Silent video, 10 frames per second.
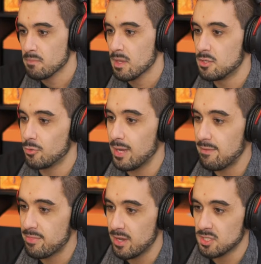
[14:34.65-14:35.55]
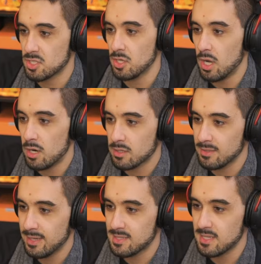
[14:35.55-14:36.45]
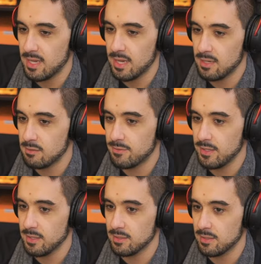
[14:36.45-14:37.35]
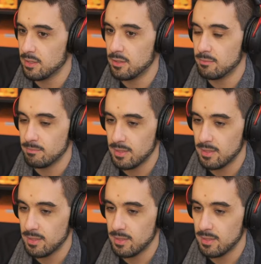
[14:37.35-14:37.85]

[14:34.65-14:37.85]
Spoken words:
Do I have thoughts on Arknight's Endfield? No.